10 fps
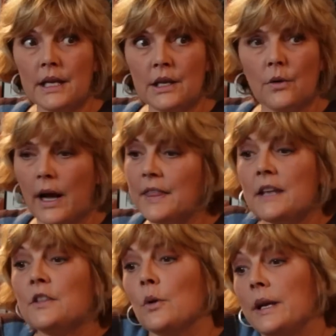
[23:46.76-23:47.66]
Thank you. I
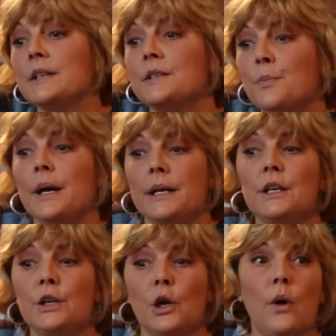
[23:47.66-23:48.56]
think there is,
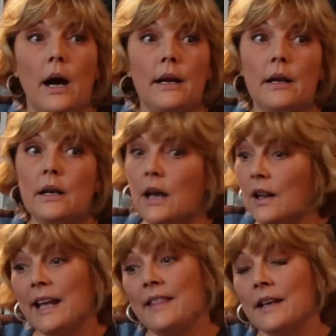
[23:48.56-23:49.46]
but not
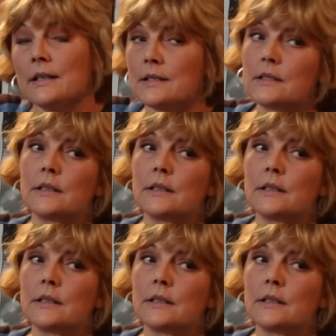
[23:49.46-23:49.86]
like this.